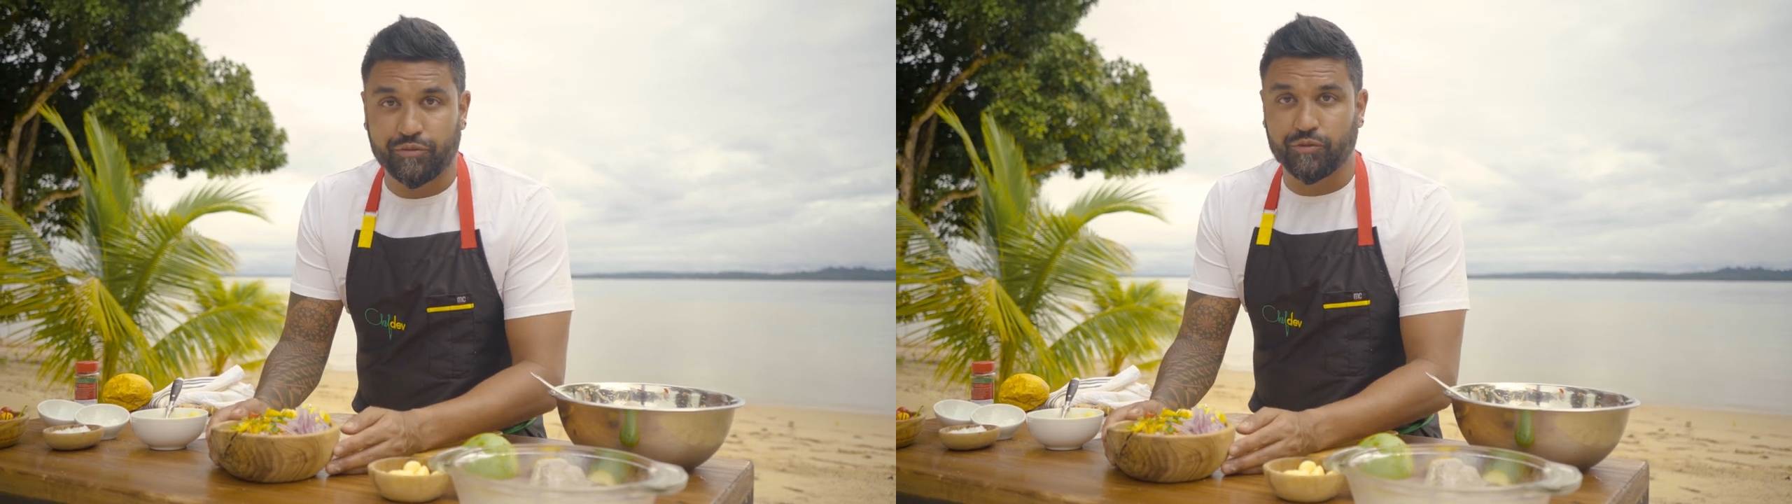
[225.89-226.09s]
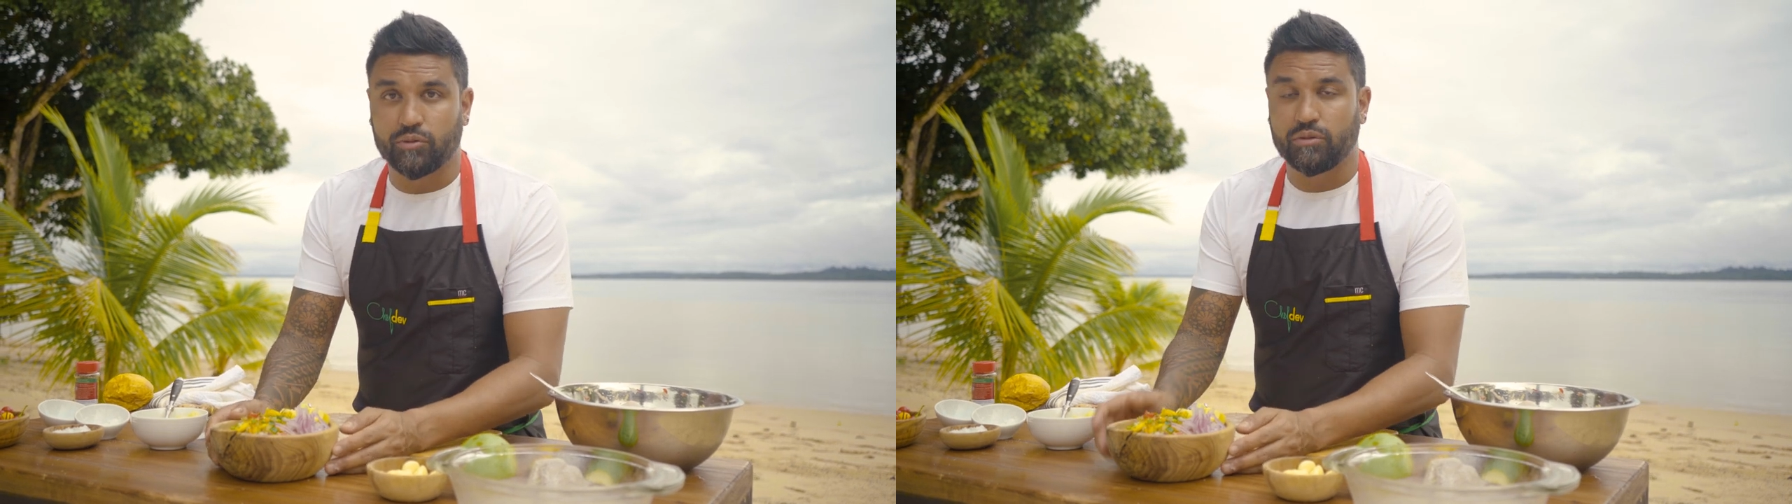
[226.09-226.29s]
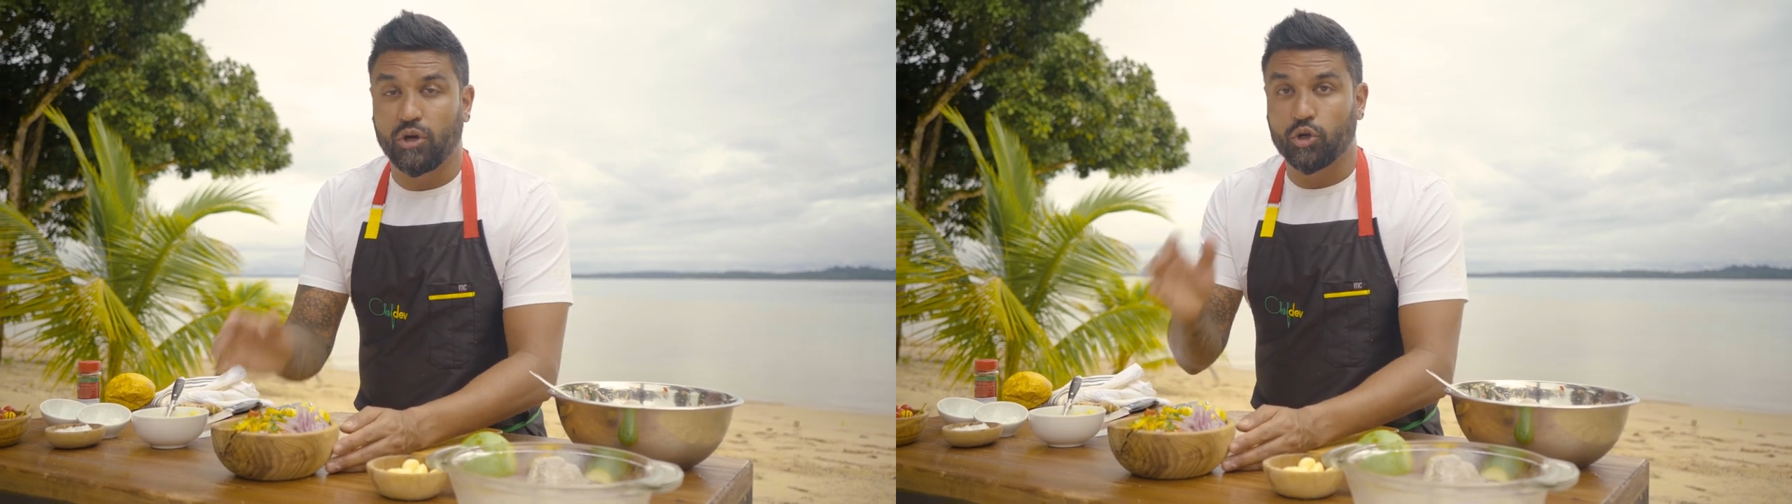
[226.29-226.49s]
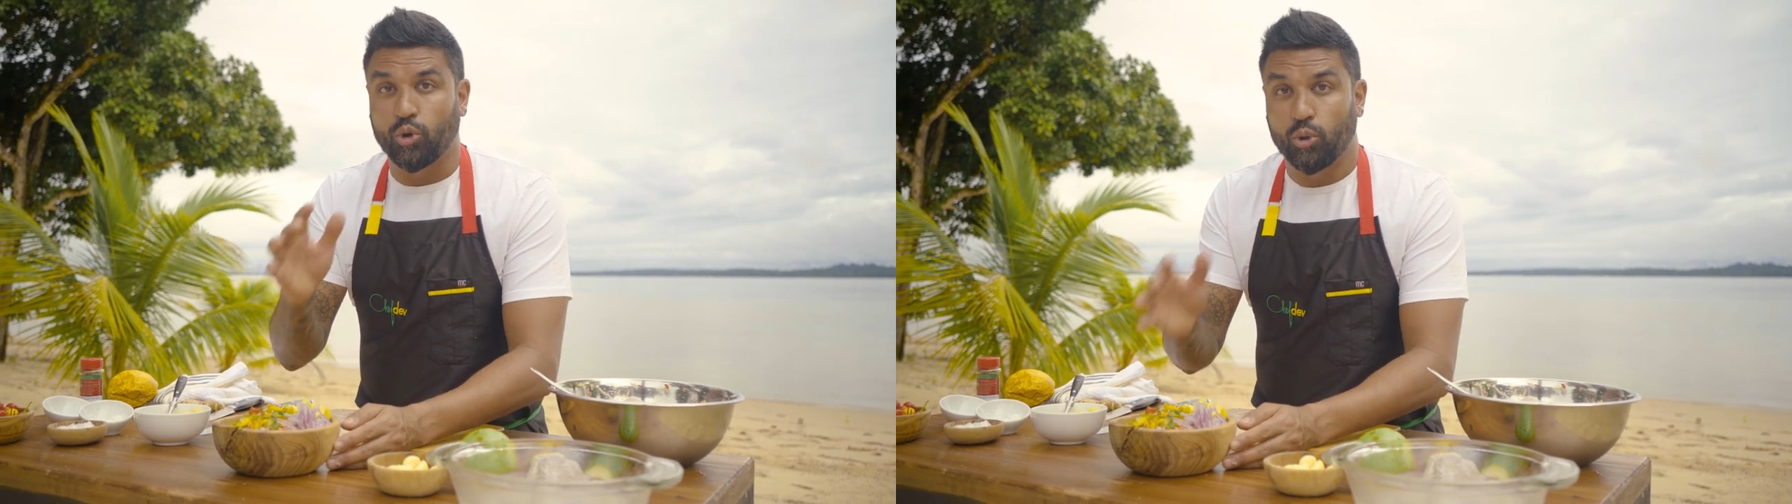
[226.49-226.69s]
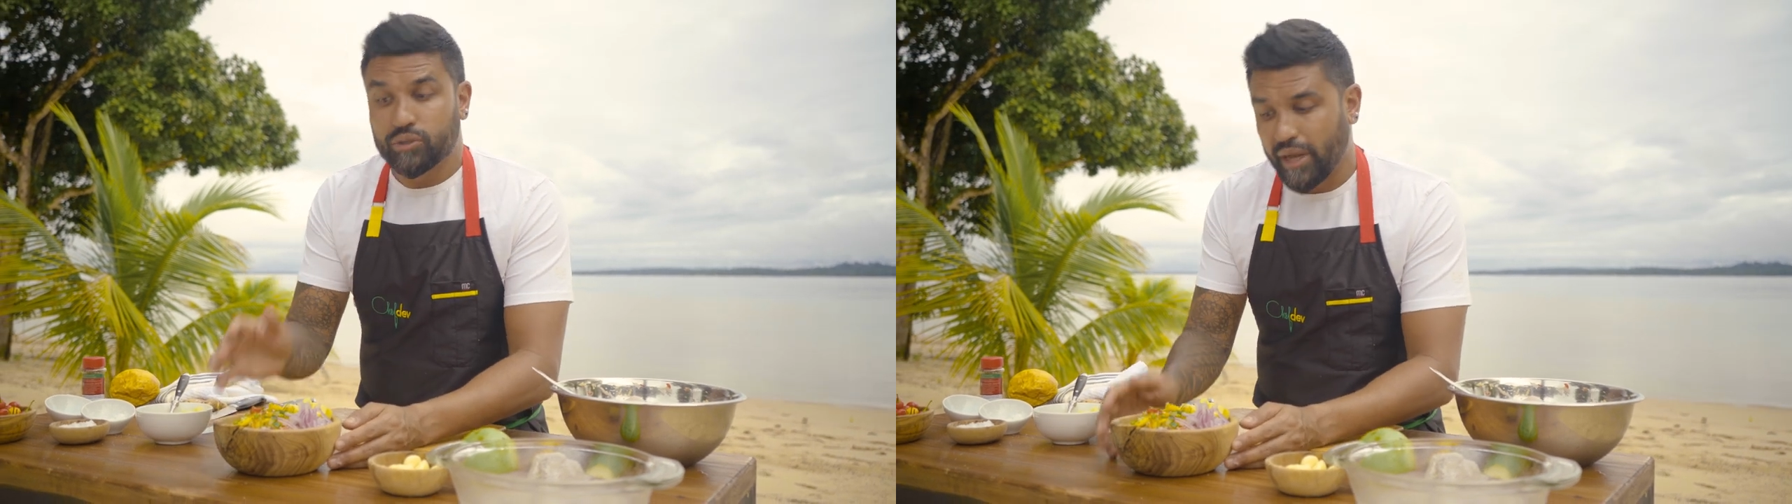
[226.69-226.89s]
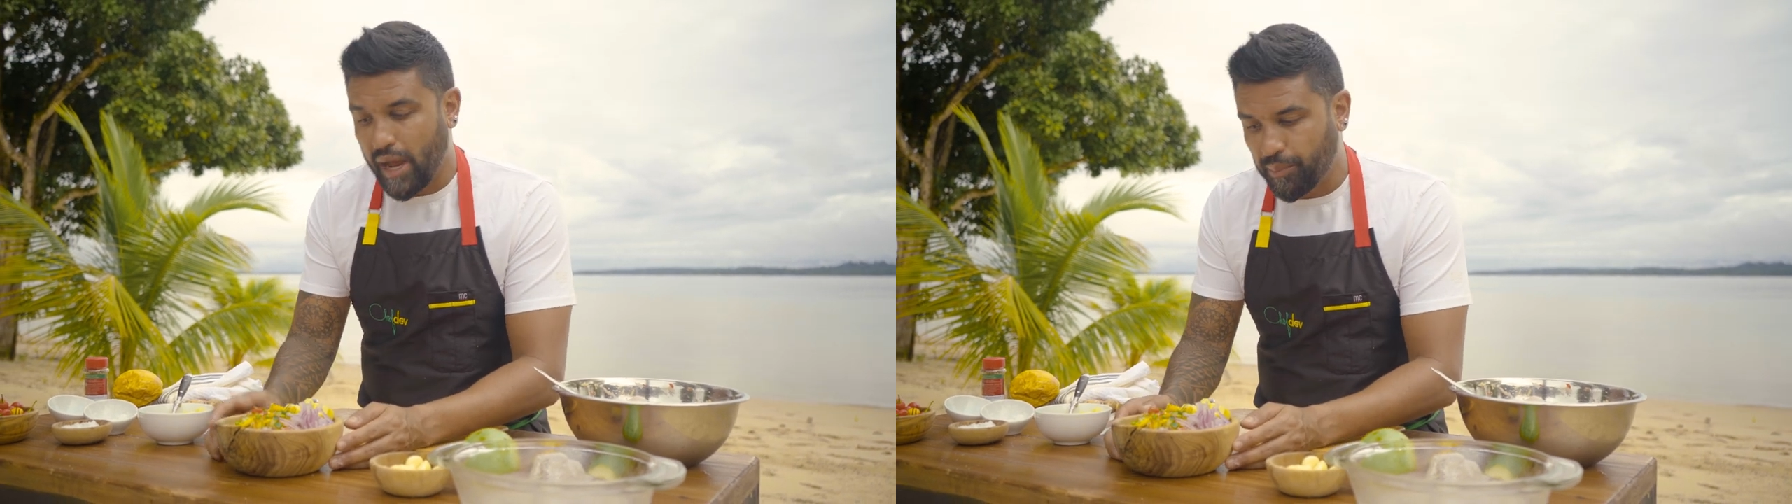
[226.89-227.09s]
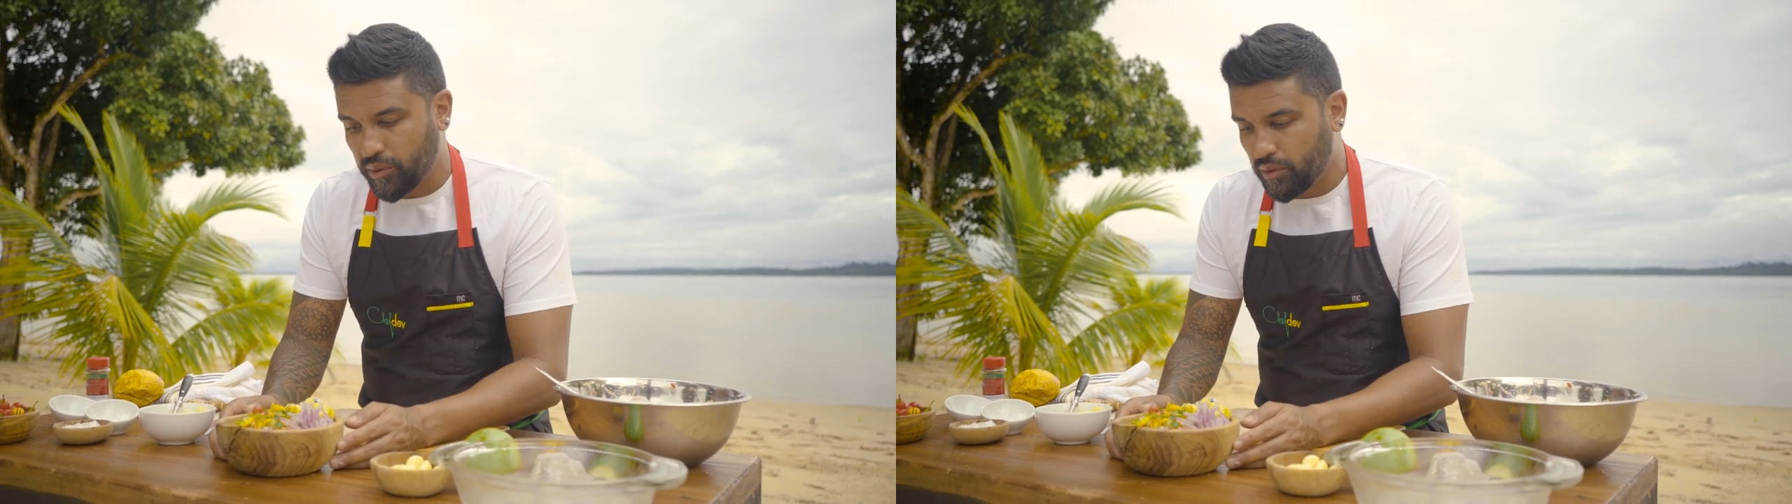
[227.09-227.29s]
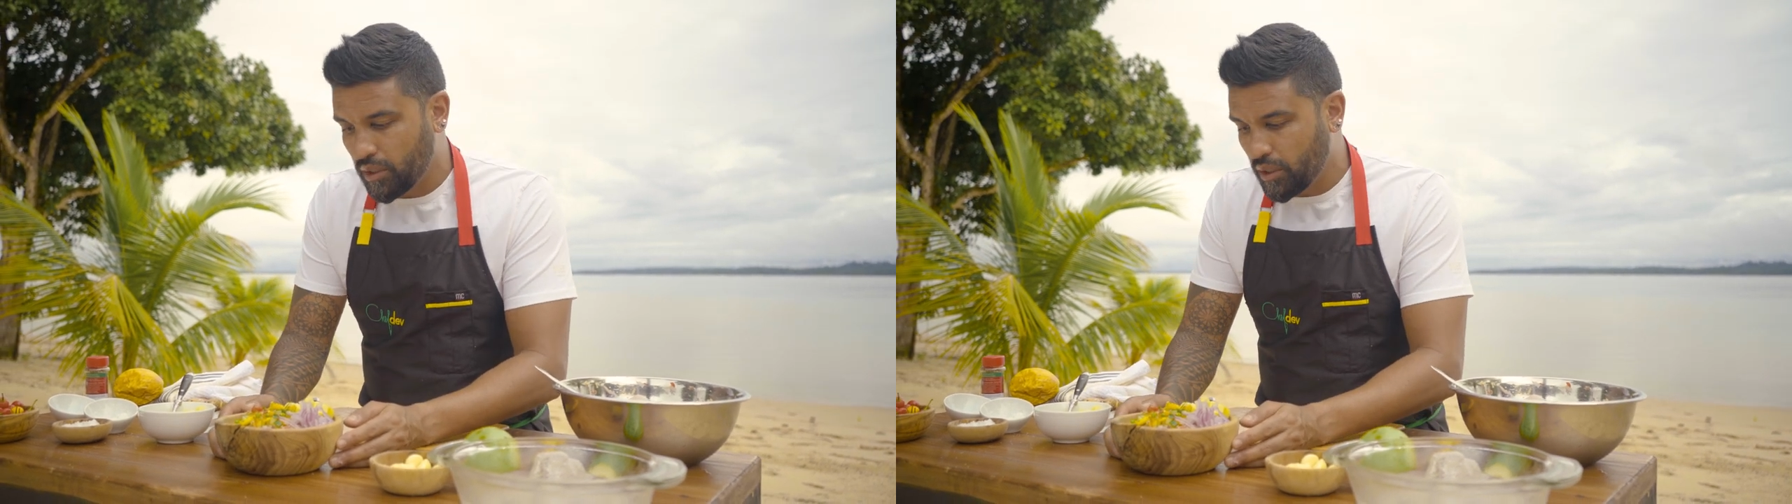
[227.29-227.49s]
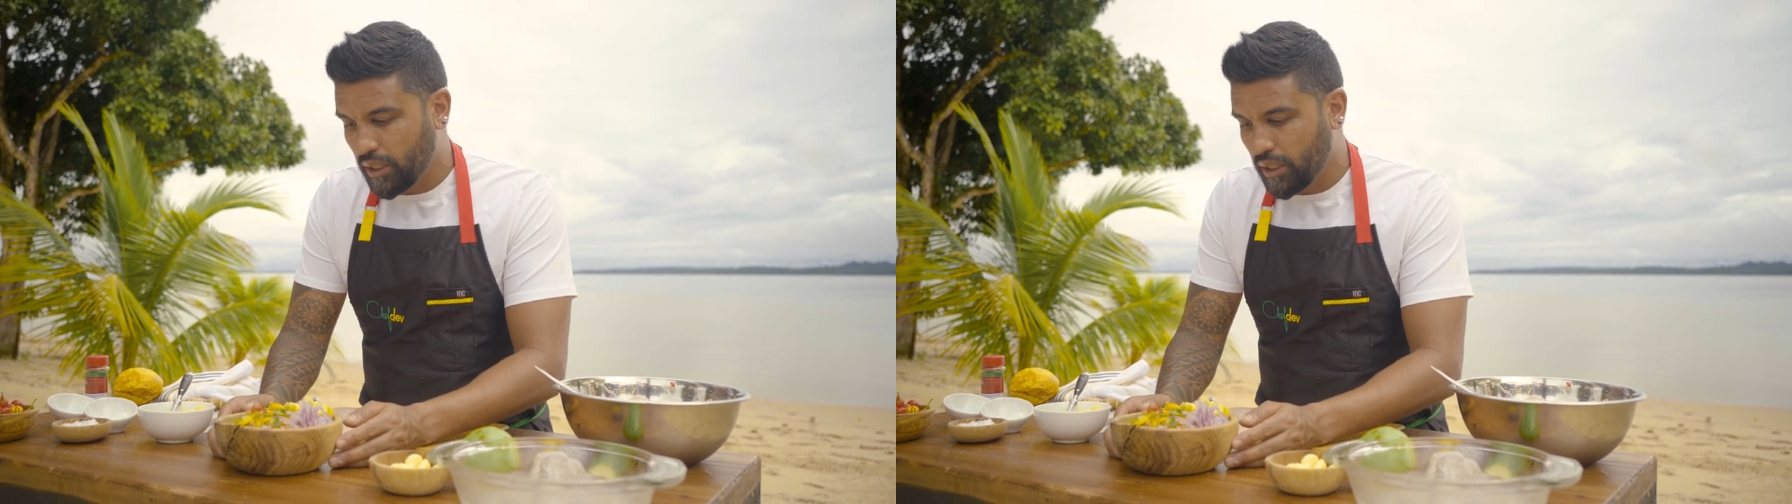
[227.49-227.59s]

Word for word: fruit, golden apple,